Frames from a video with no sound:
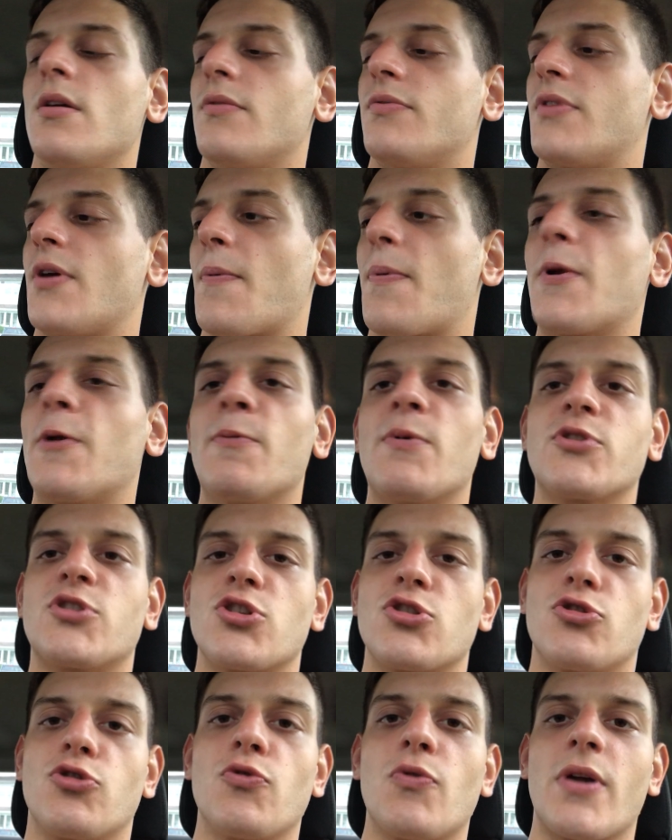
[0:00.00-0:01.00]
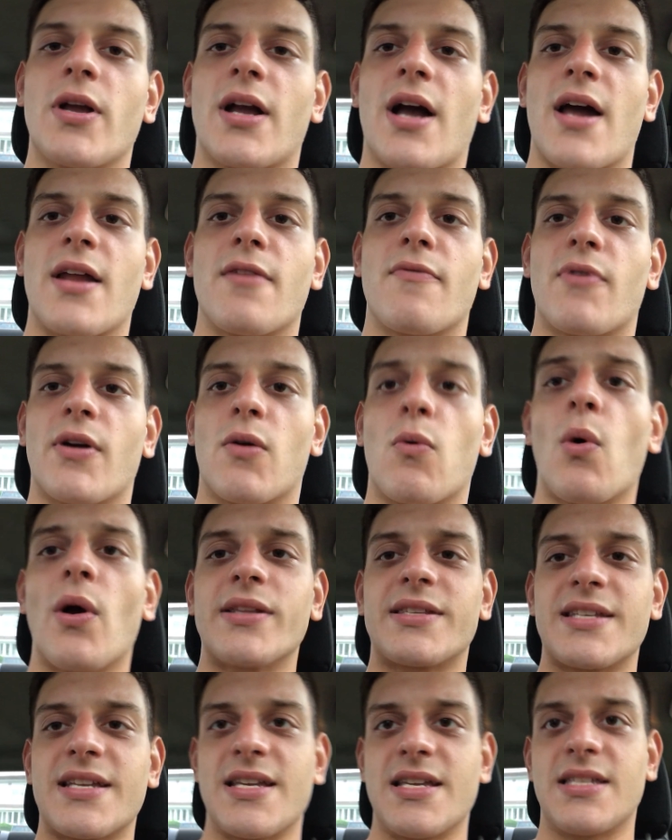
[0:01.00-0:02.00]
They're pretty much just doing kind of like
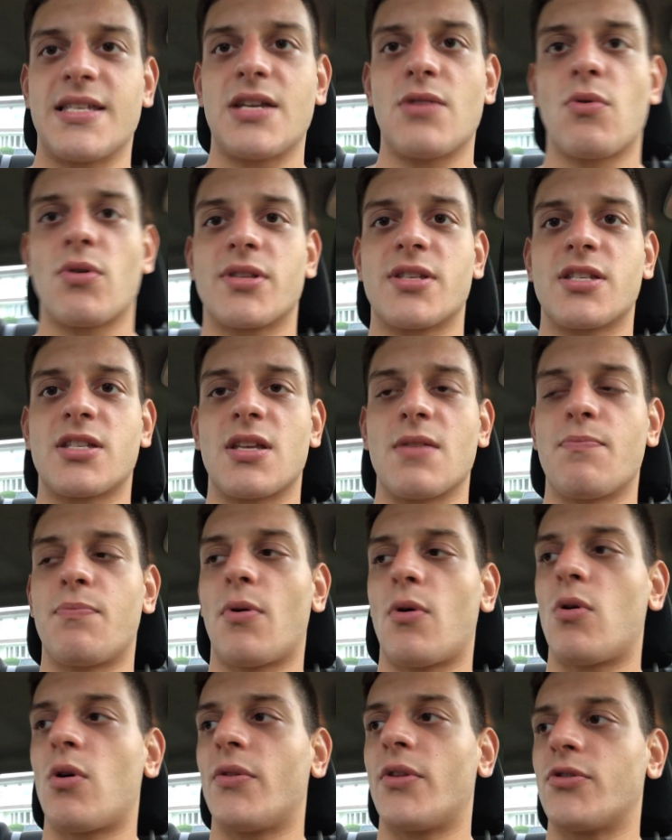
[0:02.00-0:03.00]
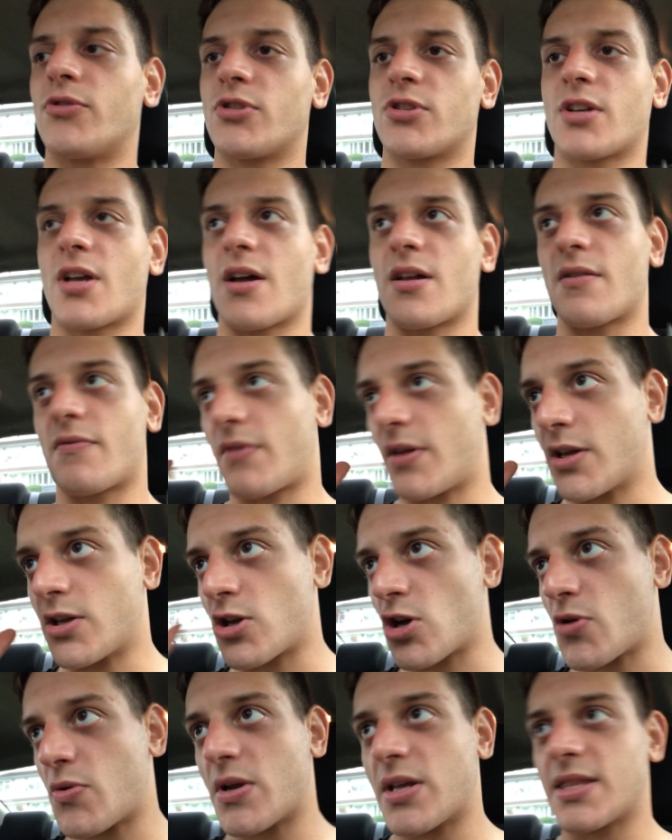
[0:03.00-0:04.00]
what's easy, what's simple, and they're just kind of like
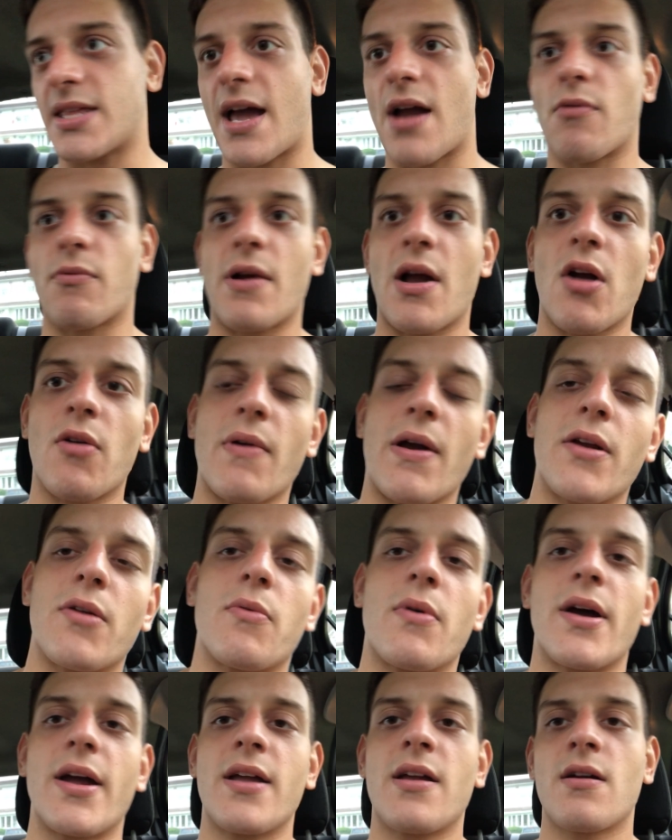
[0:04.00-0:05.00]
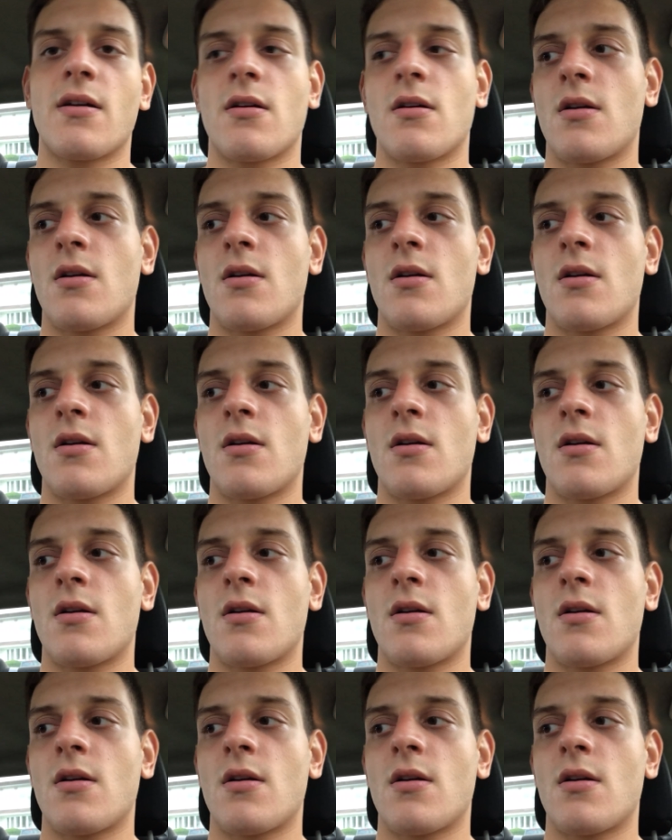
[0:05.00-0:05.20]
going that route right away.